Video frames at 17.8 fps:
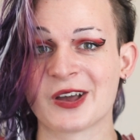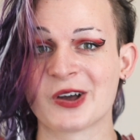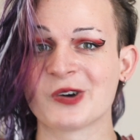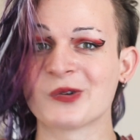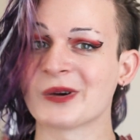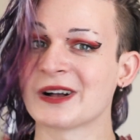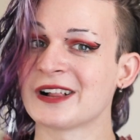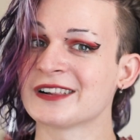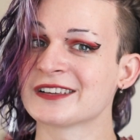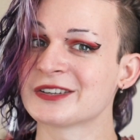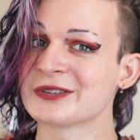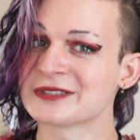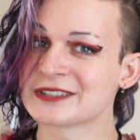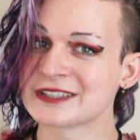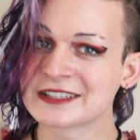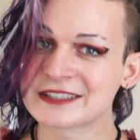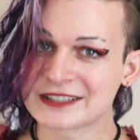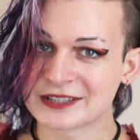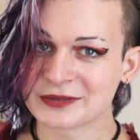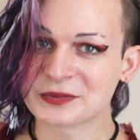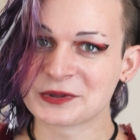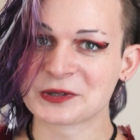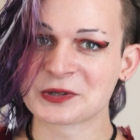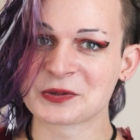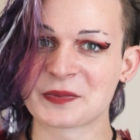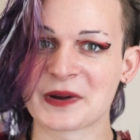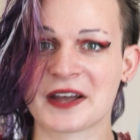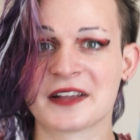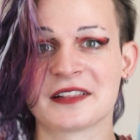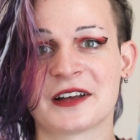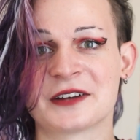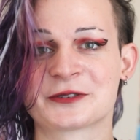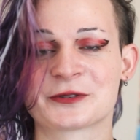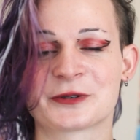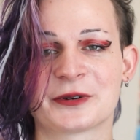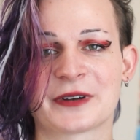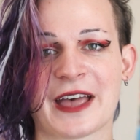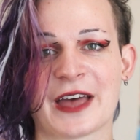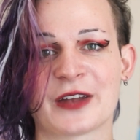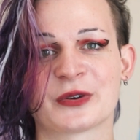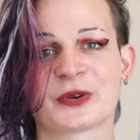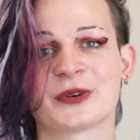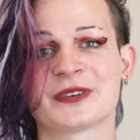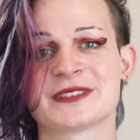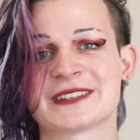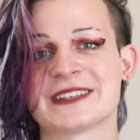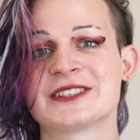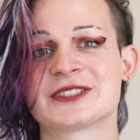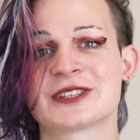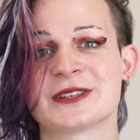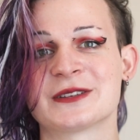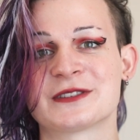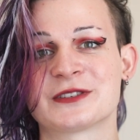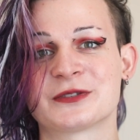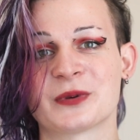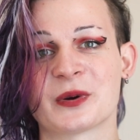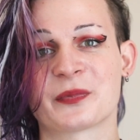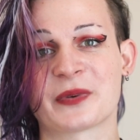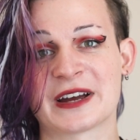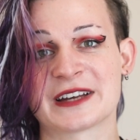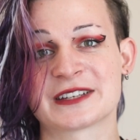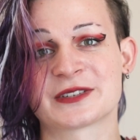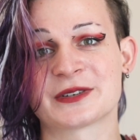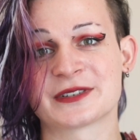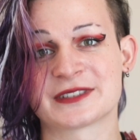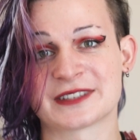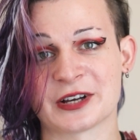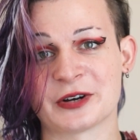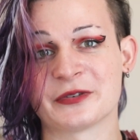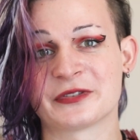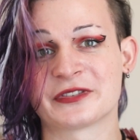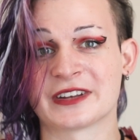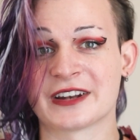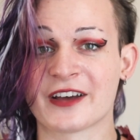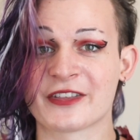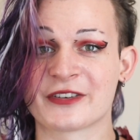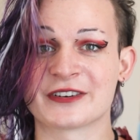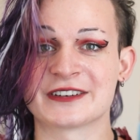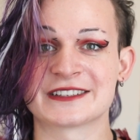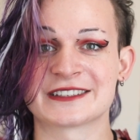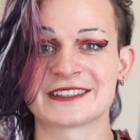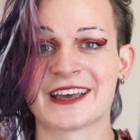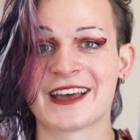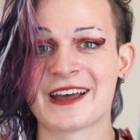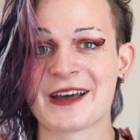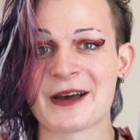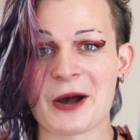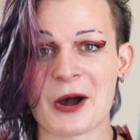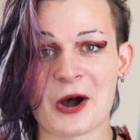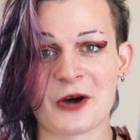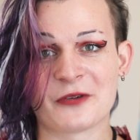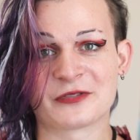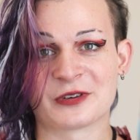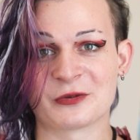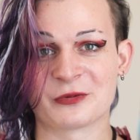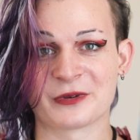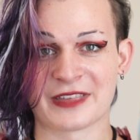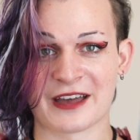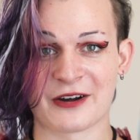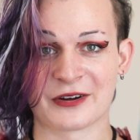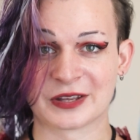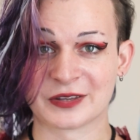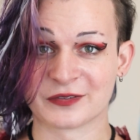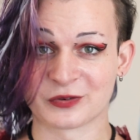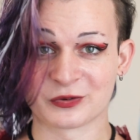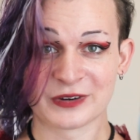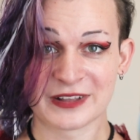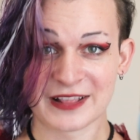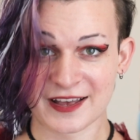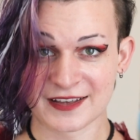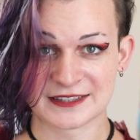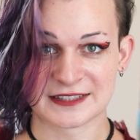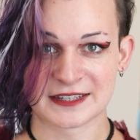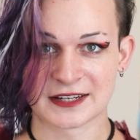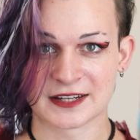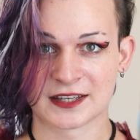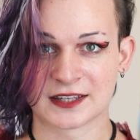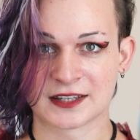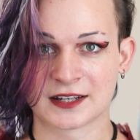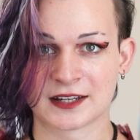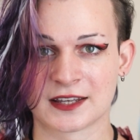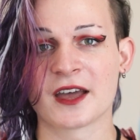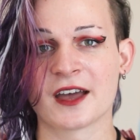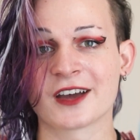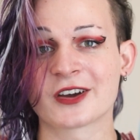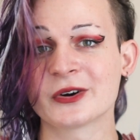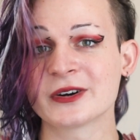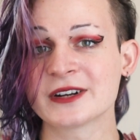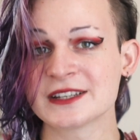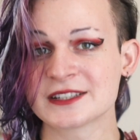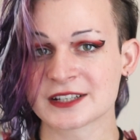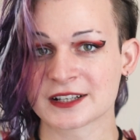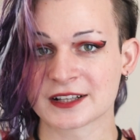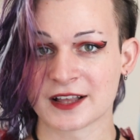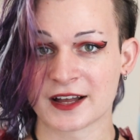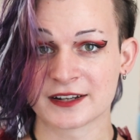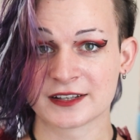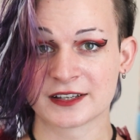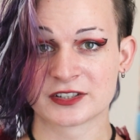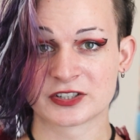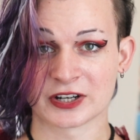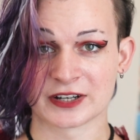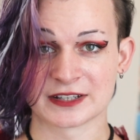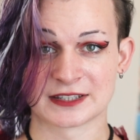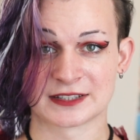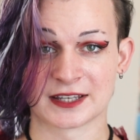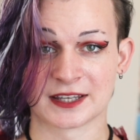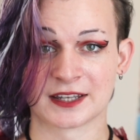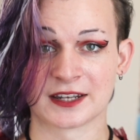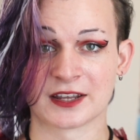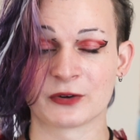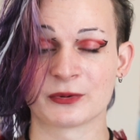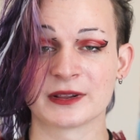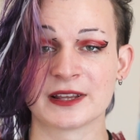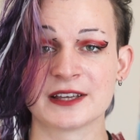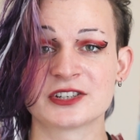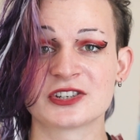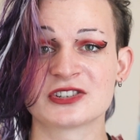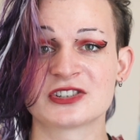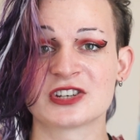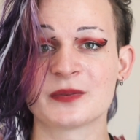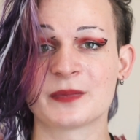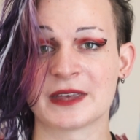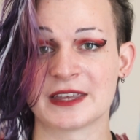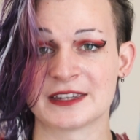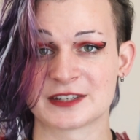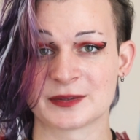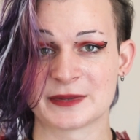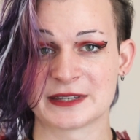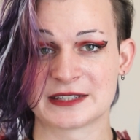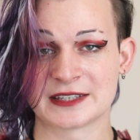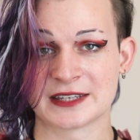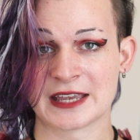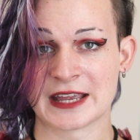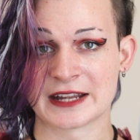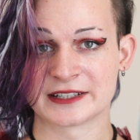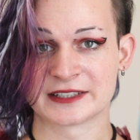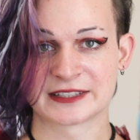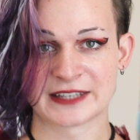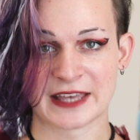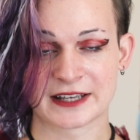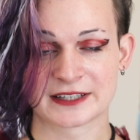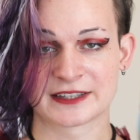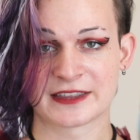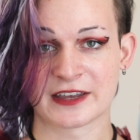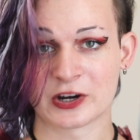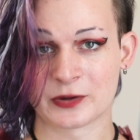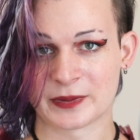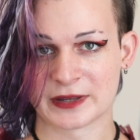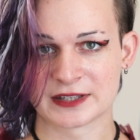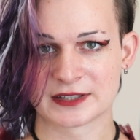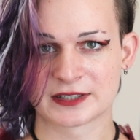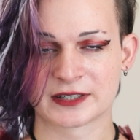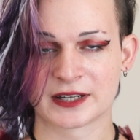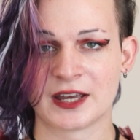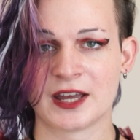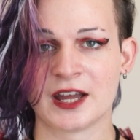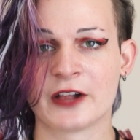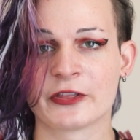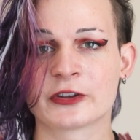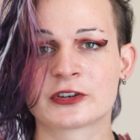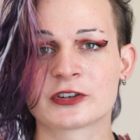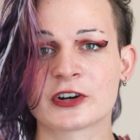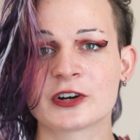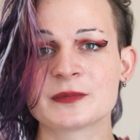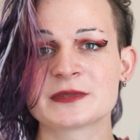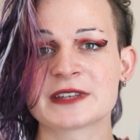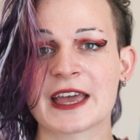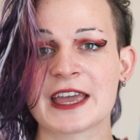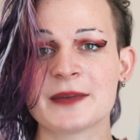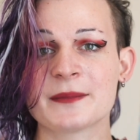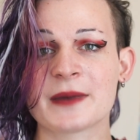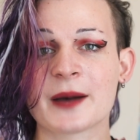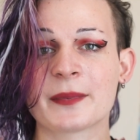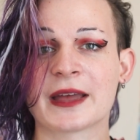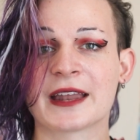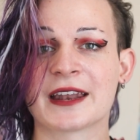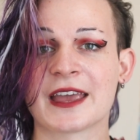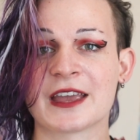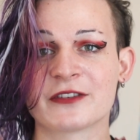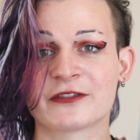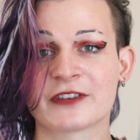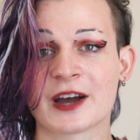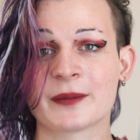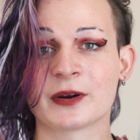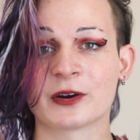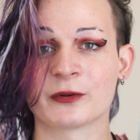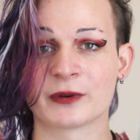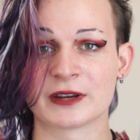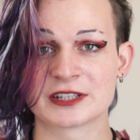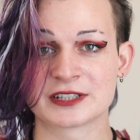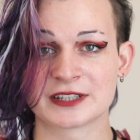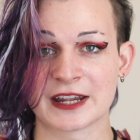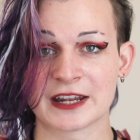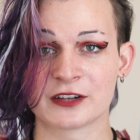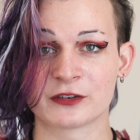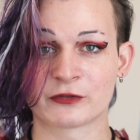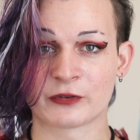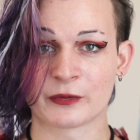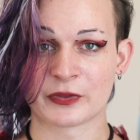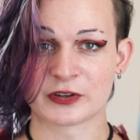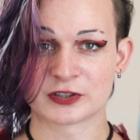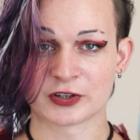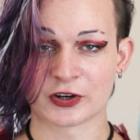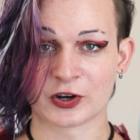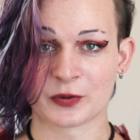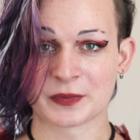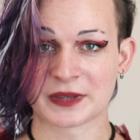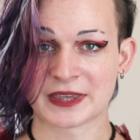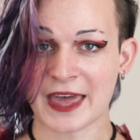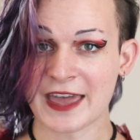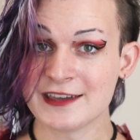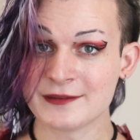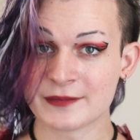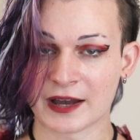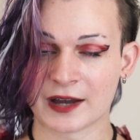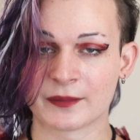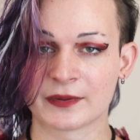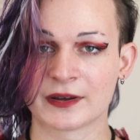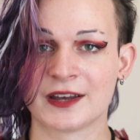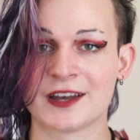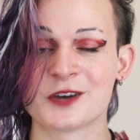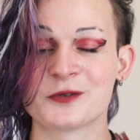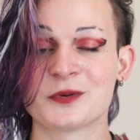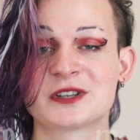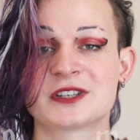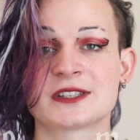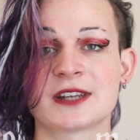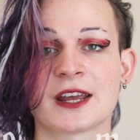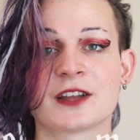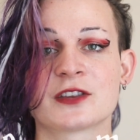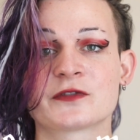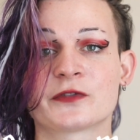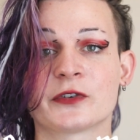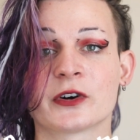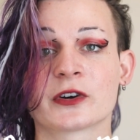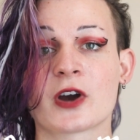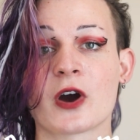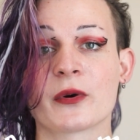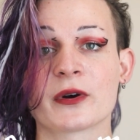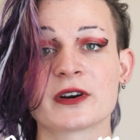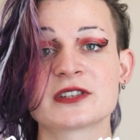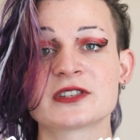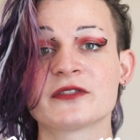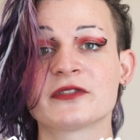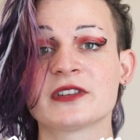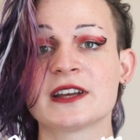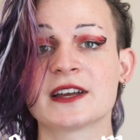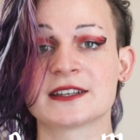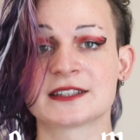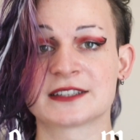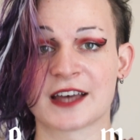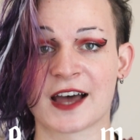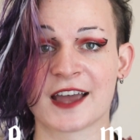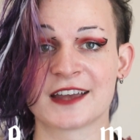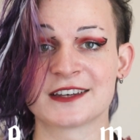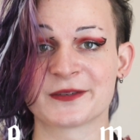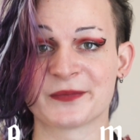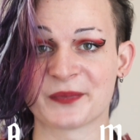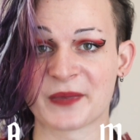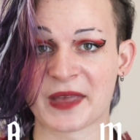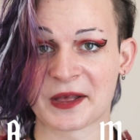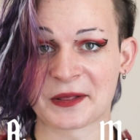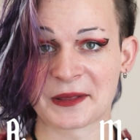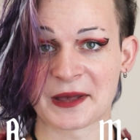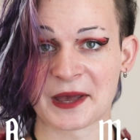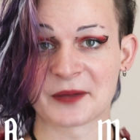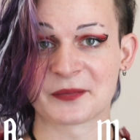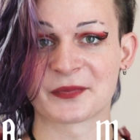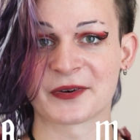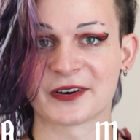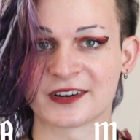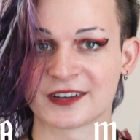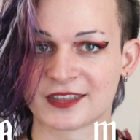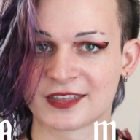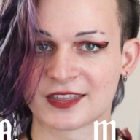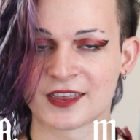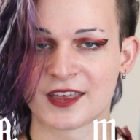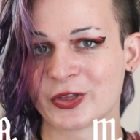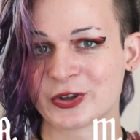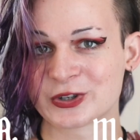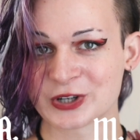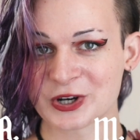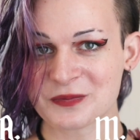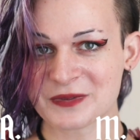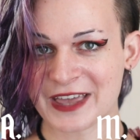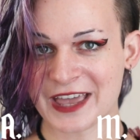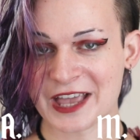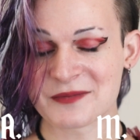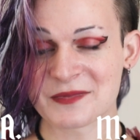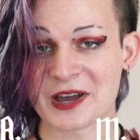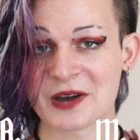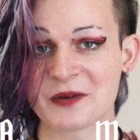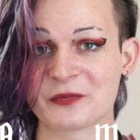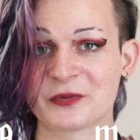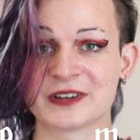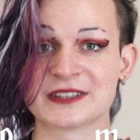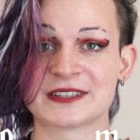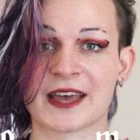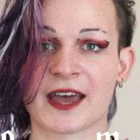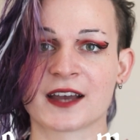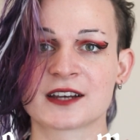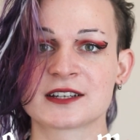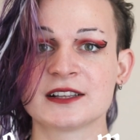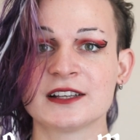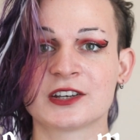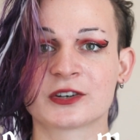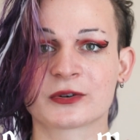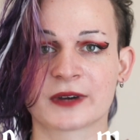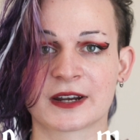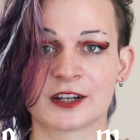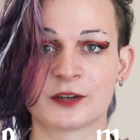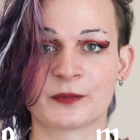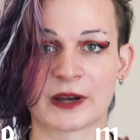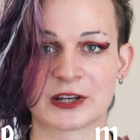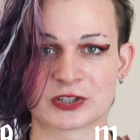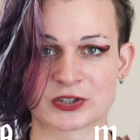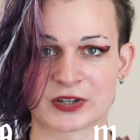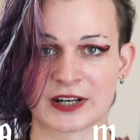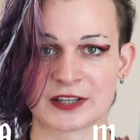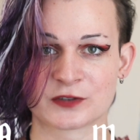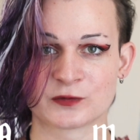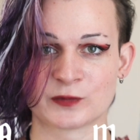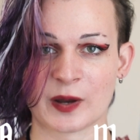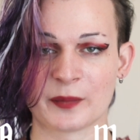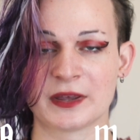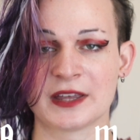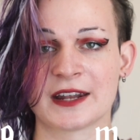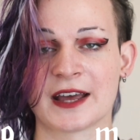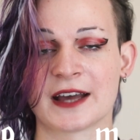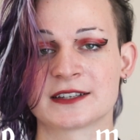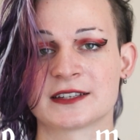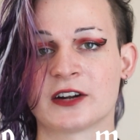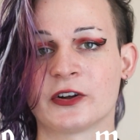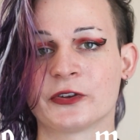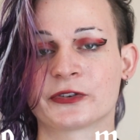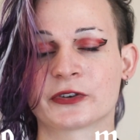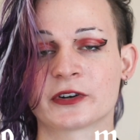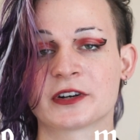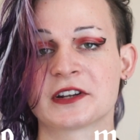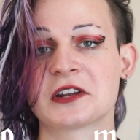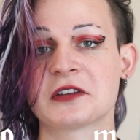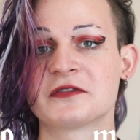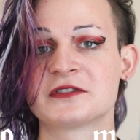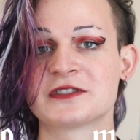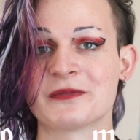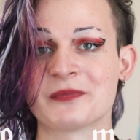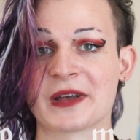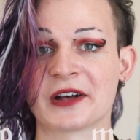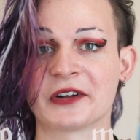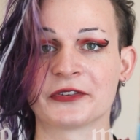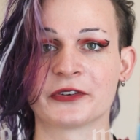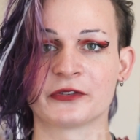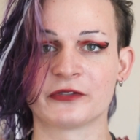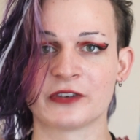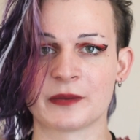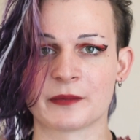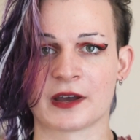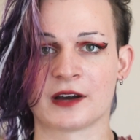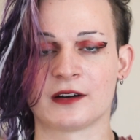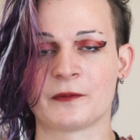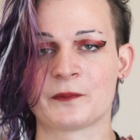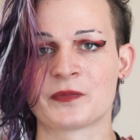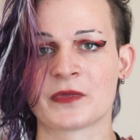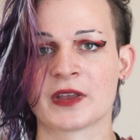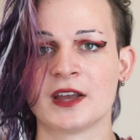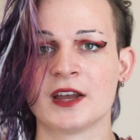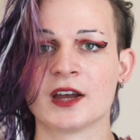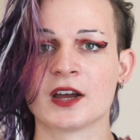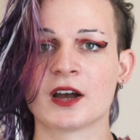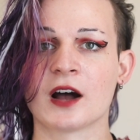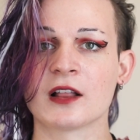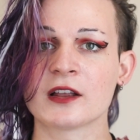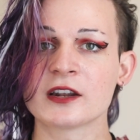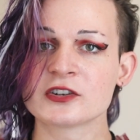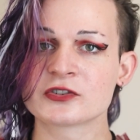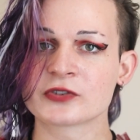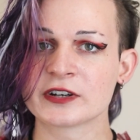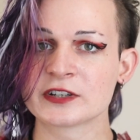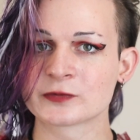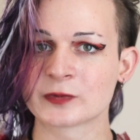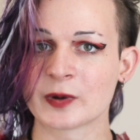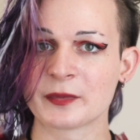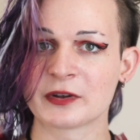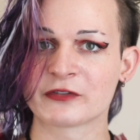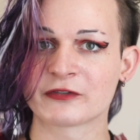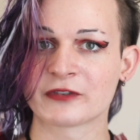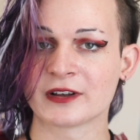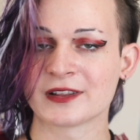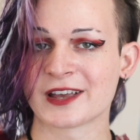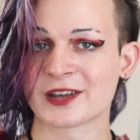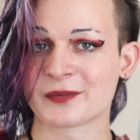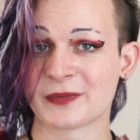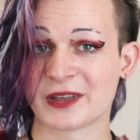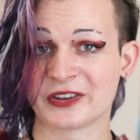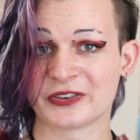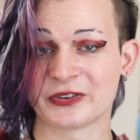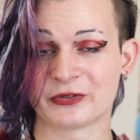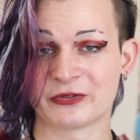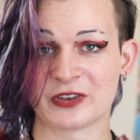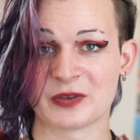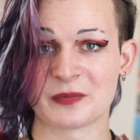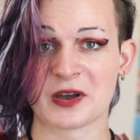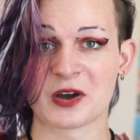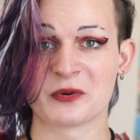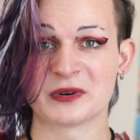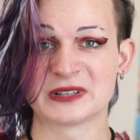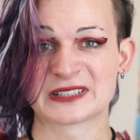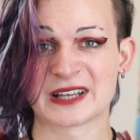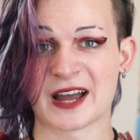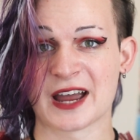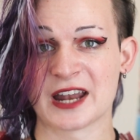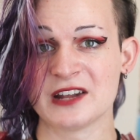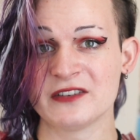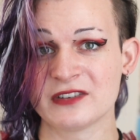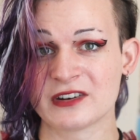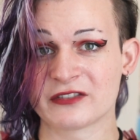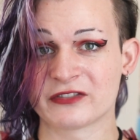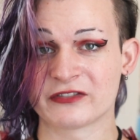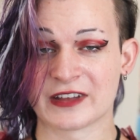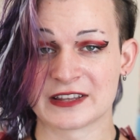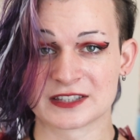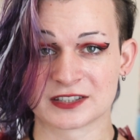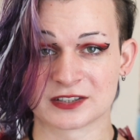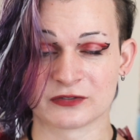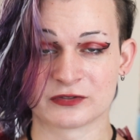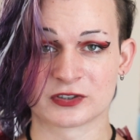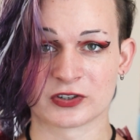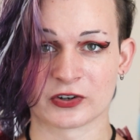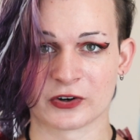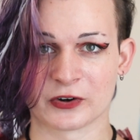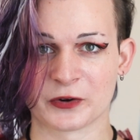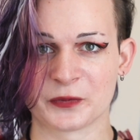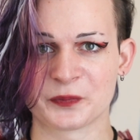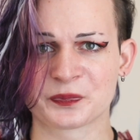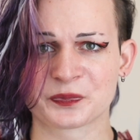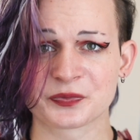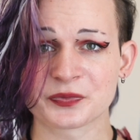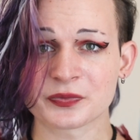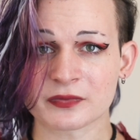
while using similar biological categorizations to oppress ourselves and others, often without even realizing it. According to Claudia Johnson, a relationship, intimacy, and sex therapist, the terms AMAB and AFAB originated from the term Caemawr, which stands for coercively assigned male at birth. The term Caemawr was actually created by trans women as an alternative to male to female. A lot of trans women felt like male to female was kind of an offensive term.